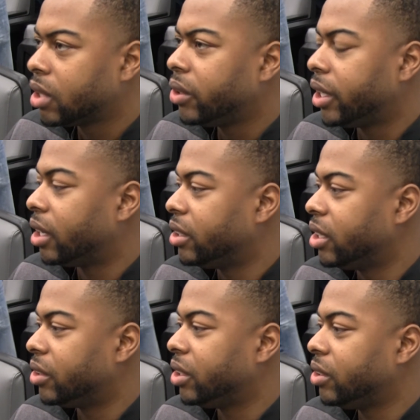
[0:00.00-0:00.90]
Oh, yeah.
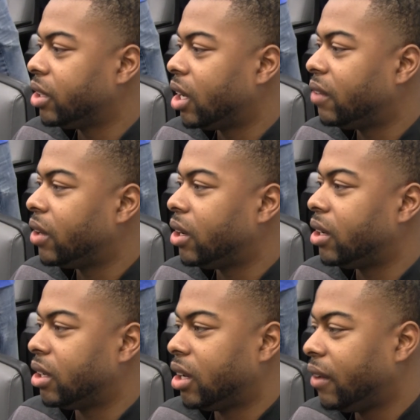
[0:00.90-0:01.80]
You know,
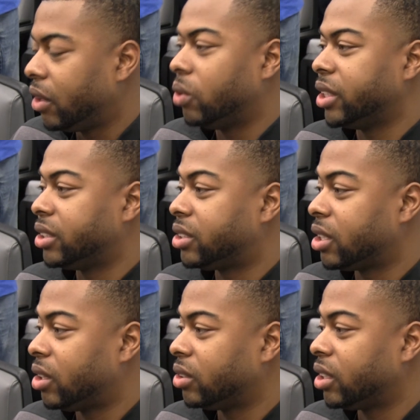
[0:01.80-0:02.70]
I've always
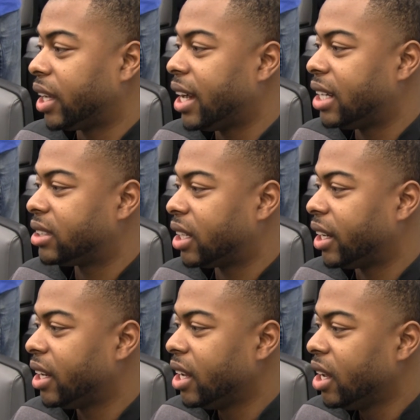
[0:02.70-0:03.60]
taught the guys,
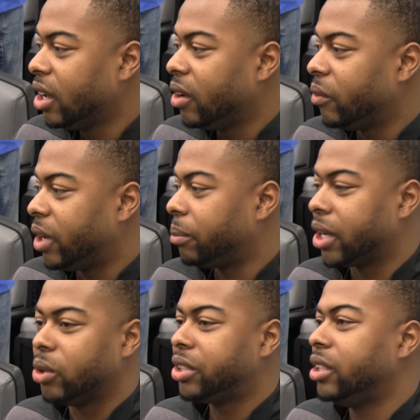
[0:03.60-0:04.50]
like, when I'm
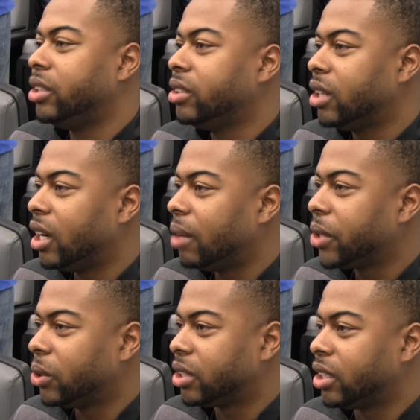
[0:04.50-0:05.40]
coaching you, I'm
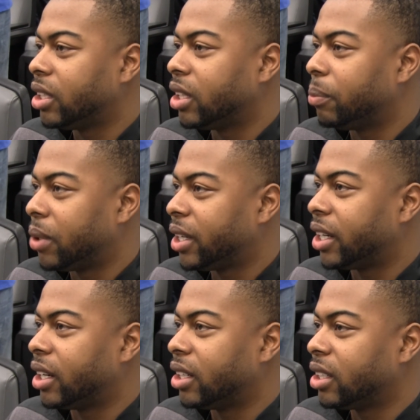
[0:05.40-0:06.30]
coaching the
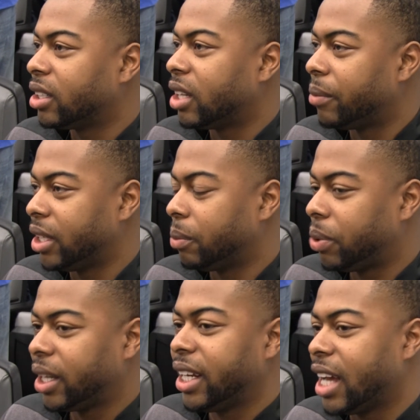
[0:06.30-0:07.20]
player. I meant the
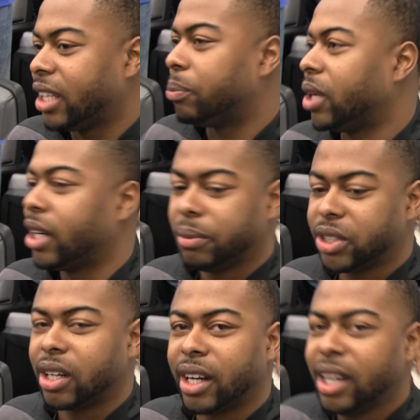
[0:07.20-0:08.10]
play, not the player. I'm
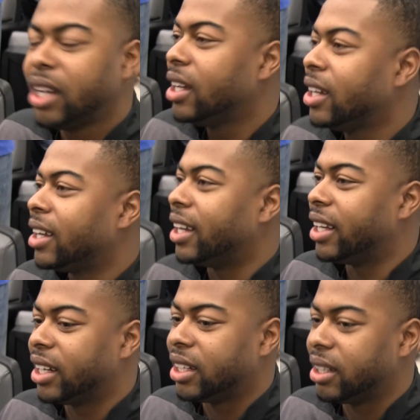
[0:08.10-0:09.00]
sorry. And,
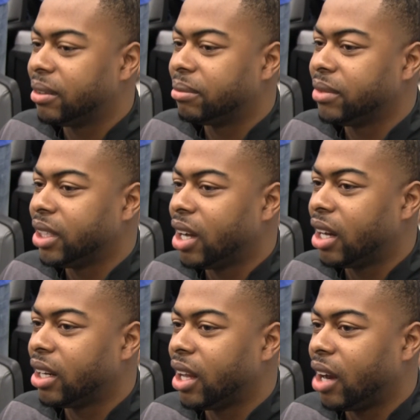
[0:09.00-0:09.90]
you
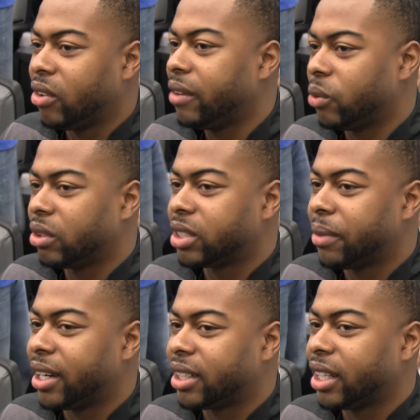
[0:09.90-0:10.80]
know, I don't ever want
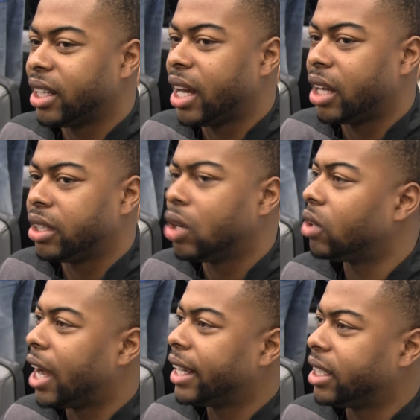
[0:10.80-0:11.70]
somebody to think that I
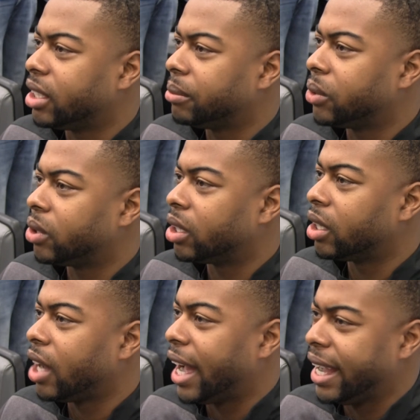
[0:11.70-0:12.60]
don't like them or
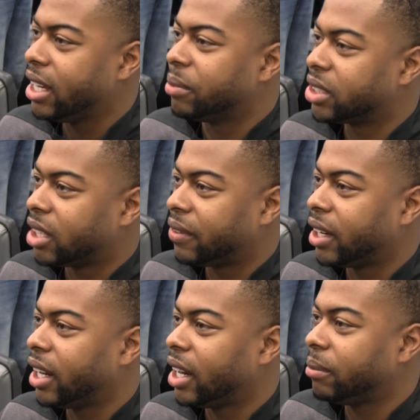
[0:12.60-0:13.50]
I hate them or stuff
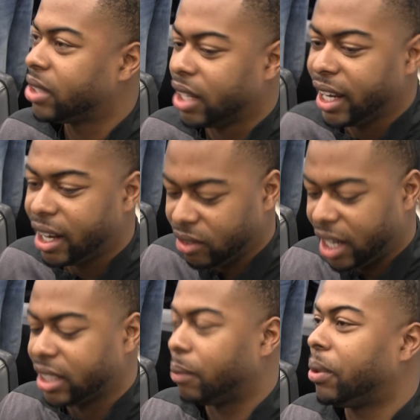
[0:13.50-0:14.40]
like that. I'm saying, hey, I don't
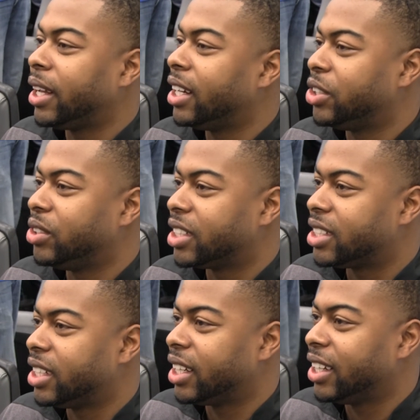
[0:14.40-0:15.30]
like the play that you
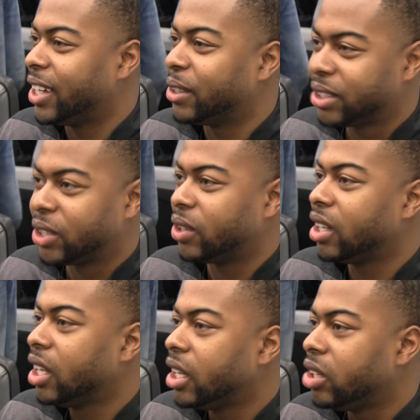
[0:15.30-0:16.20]
just did, you know.
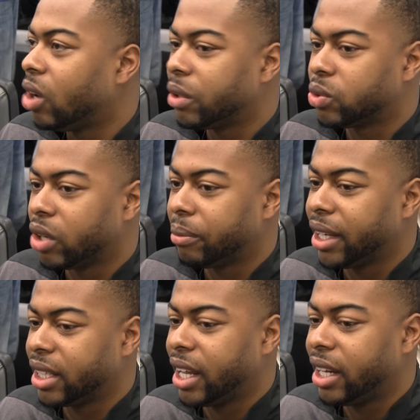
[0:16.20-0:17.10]
So you always want to
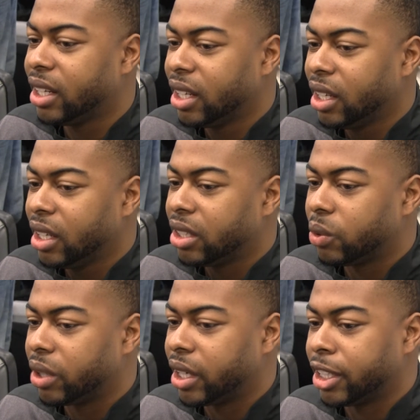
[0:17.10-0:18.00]
make that
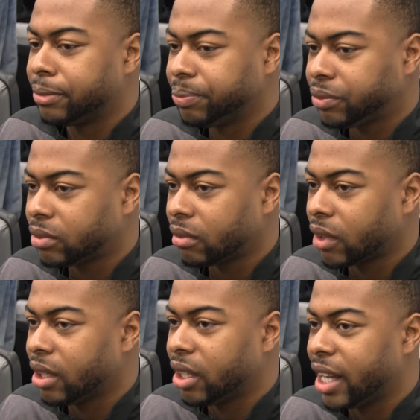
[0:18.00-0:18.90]
to where
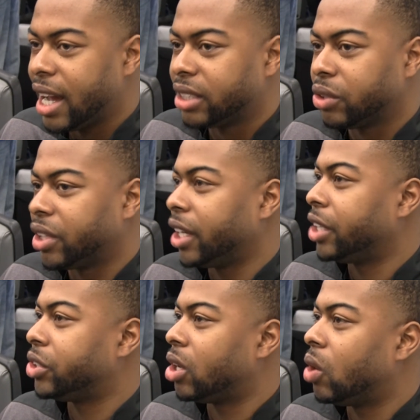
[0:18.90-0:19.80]
the guys don't think
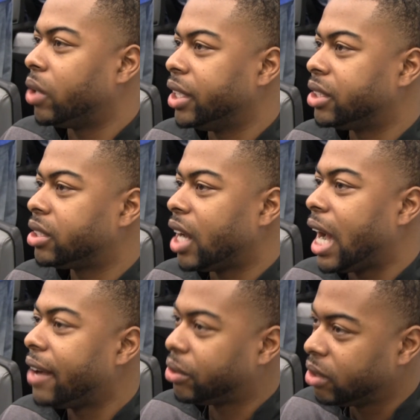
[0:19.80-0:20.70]
that you're always
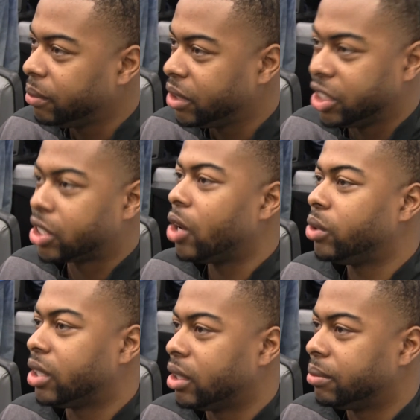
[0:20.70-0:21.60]
after them. You're just
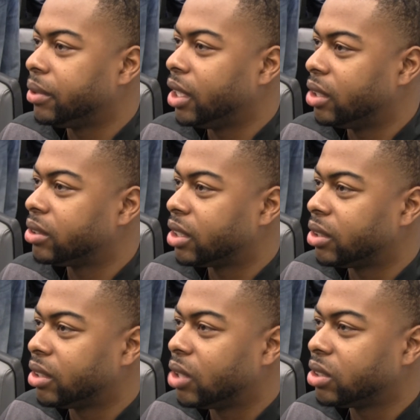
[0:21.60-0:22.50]
coaching them, you know.
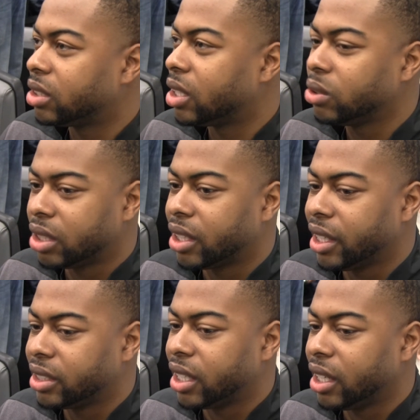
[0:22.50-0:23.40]
So those are
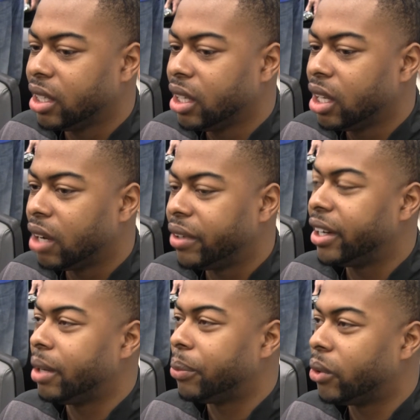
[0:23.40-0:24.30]
things that are
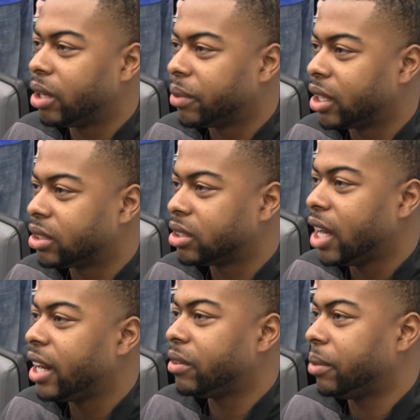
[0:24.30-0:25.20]
very important, because
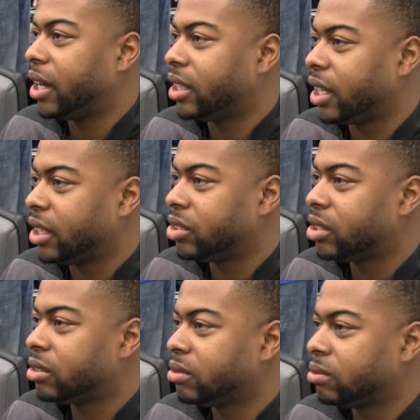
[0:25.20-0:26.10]
not everybody takes
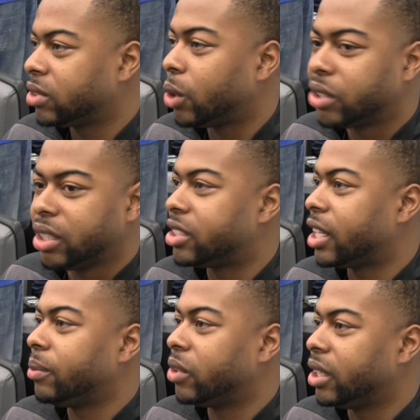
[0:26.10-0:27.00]
coaching the
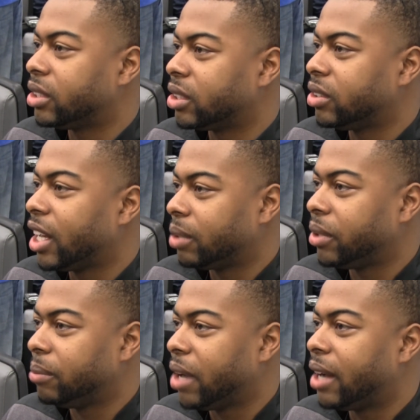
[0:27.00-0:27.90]
same way. So you have to
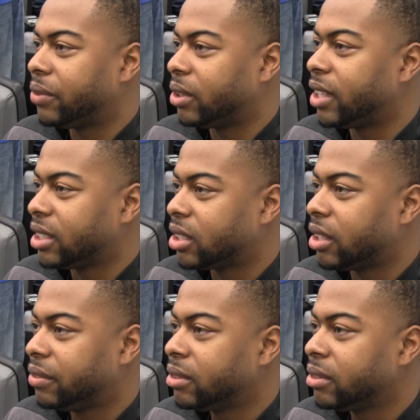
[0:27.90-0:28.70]
be mindful of that stuff.